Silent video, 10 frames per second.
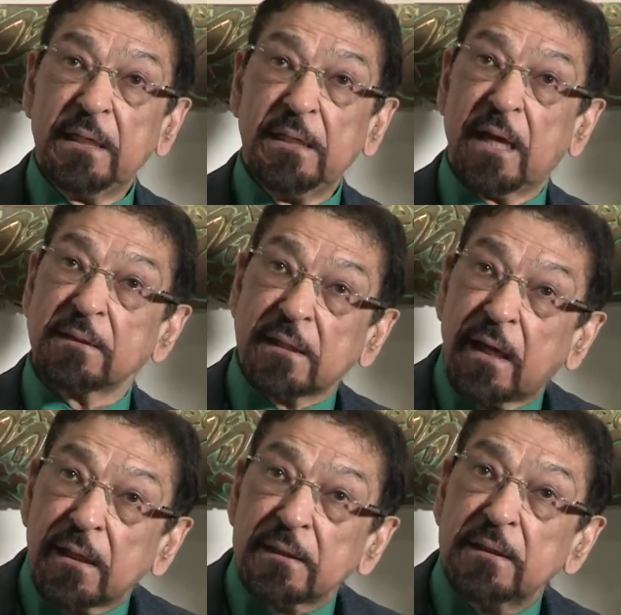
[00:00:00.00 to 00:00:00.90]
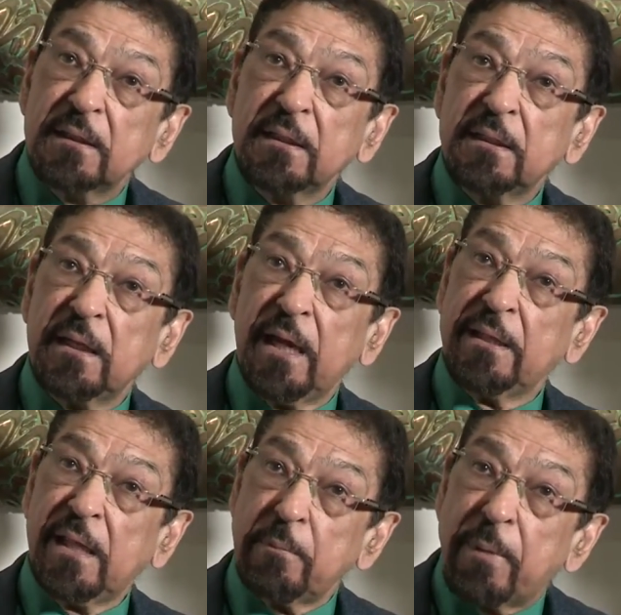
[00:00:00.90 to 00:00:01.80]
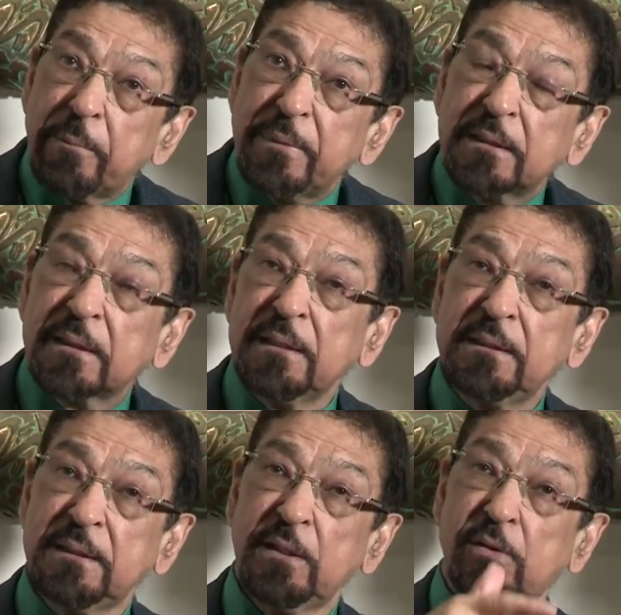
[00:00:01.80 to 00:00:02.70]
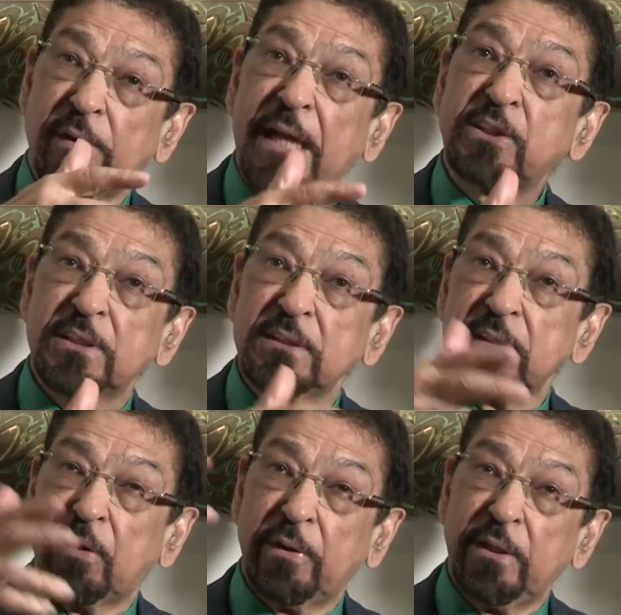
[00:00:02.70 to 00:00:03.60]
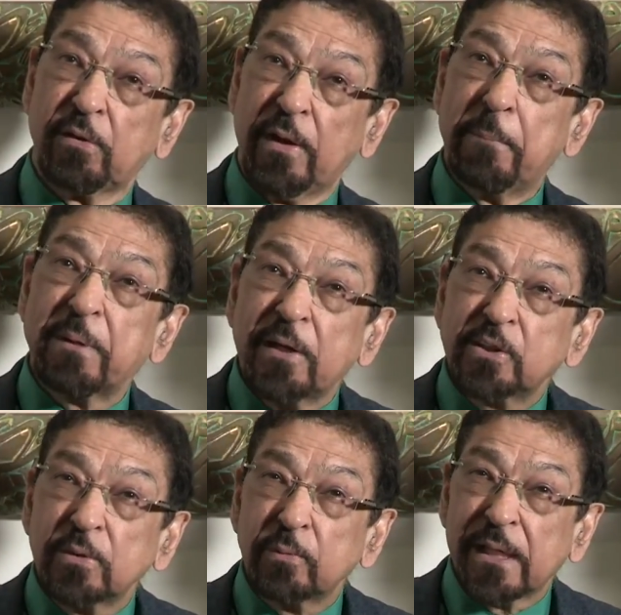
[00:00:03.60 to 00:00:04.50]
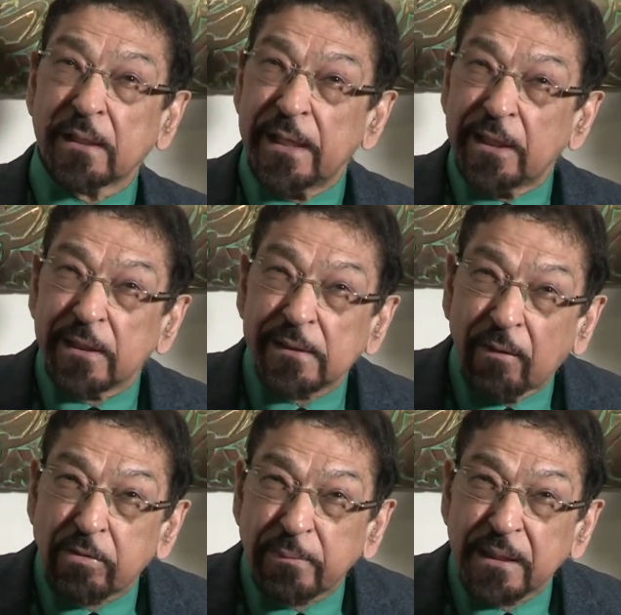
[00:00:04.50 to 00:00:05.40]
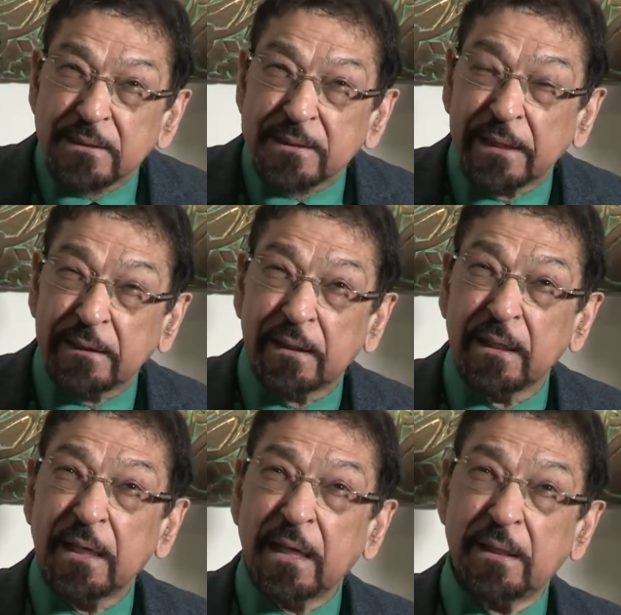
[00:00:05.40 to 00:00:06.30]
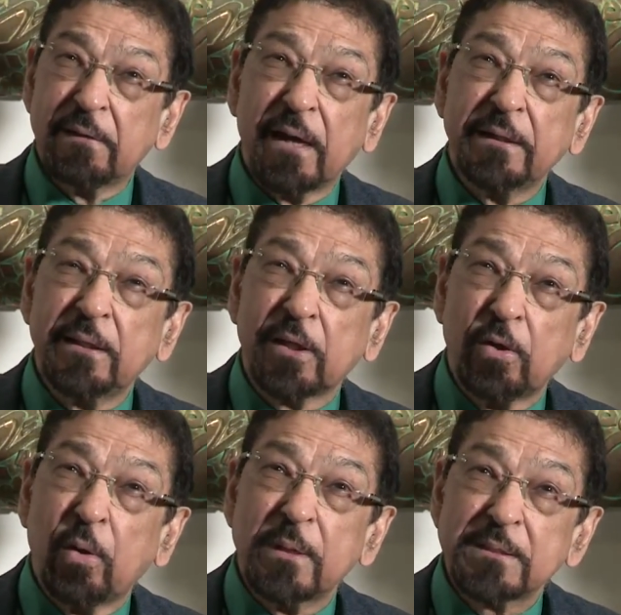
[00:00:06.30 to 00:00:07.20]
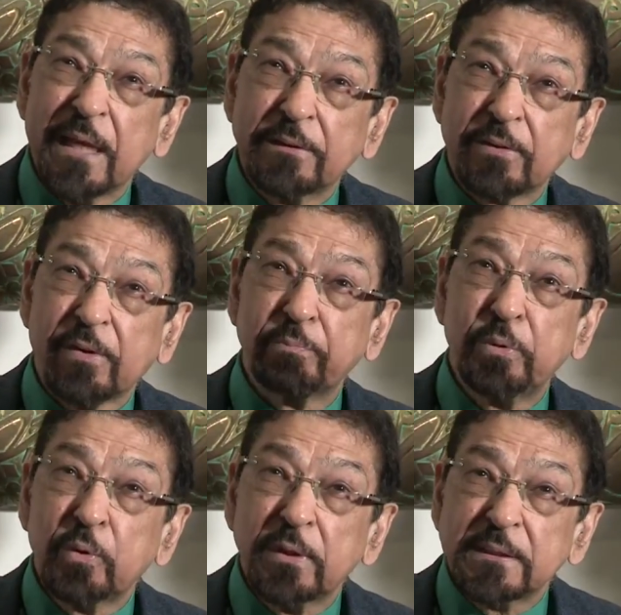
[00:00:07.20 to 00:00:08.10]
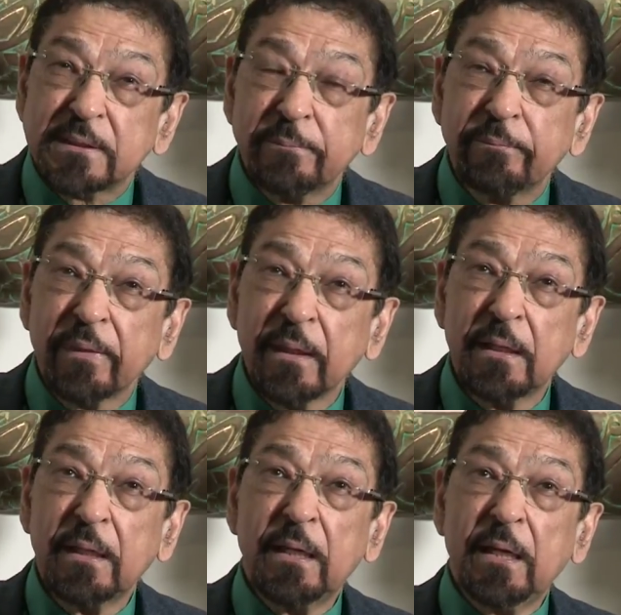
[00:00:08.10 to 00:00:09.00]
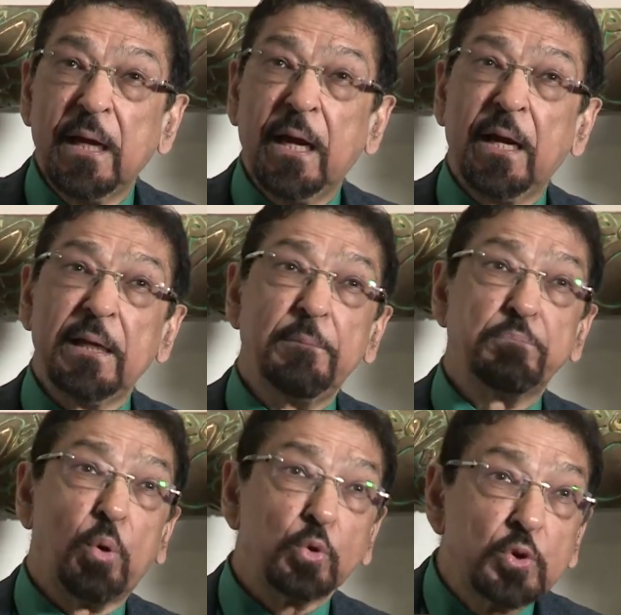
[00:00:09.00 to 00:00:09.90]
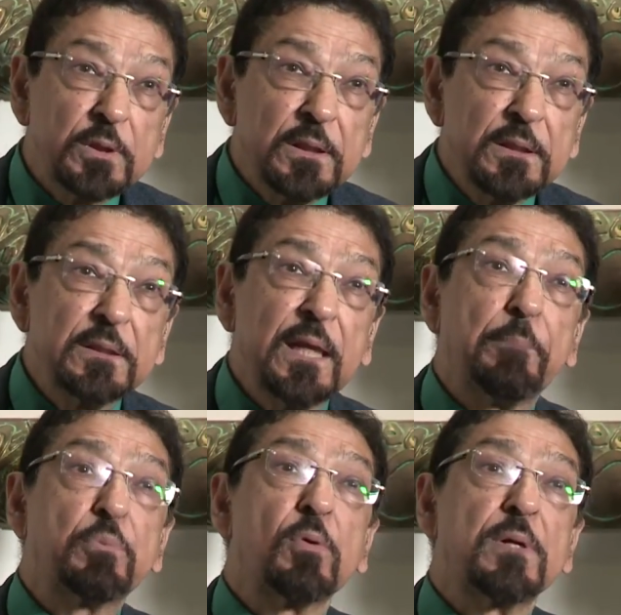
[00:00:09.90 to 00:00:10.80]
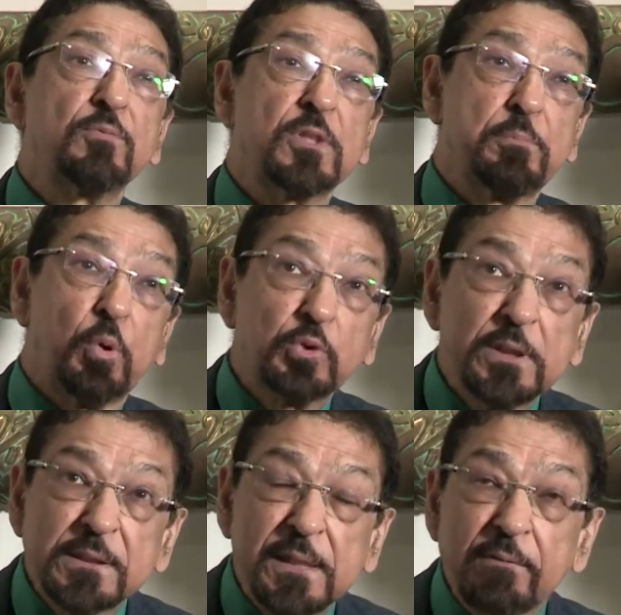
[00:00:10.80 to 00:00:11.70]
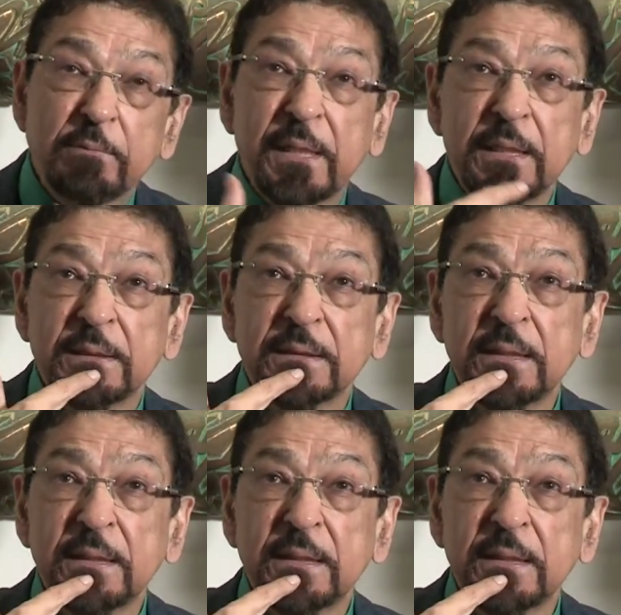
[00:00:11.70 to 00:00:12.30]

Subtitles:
the Aga Khan and the Imamate is in connection or in collaboration with the Canadian government. They run in the Global Center of Pluralism. In Portugal, there are programs of the Portuguese government,